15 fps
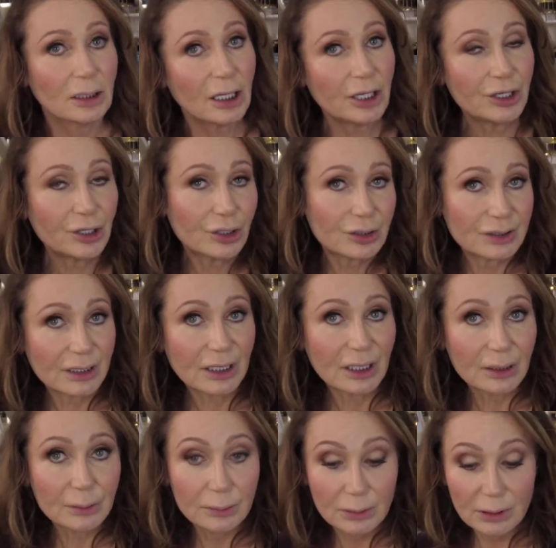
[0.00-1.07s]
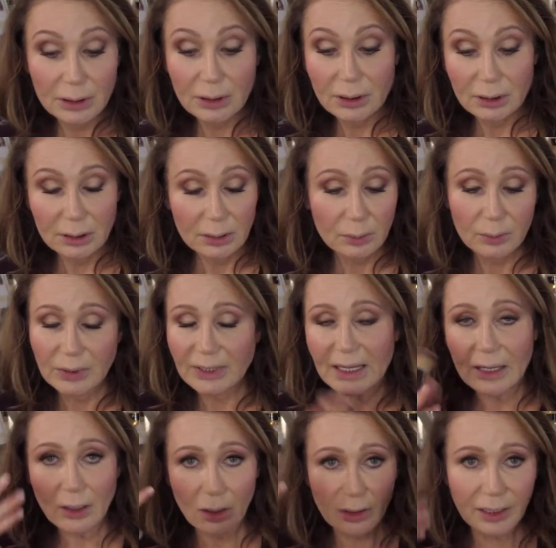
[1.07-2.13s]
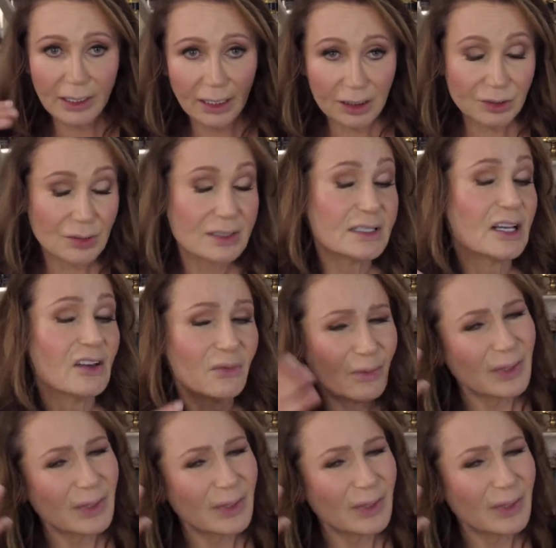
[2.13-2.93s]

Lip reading: and you're good to go without all the extra stuff.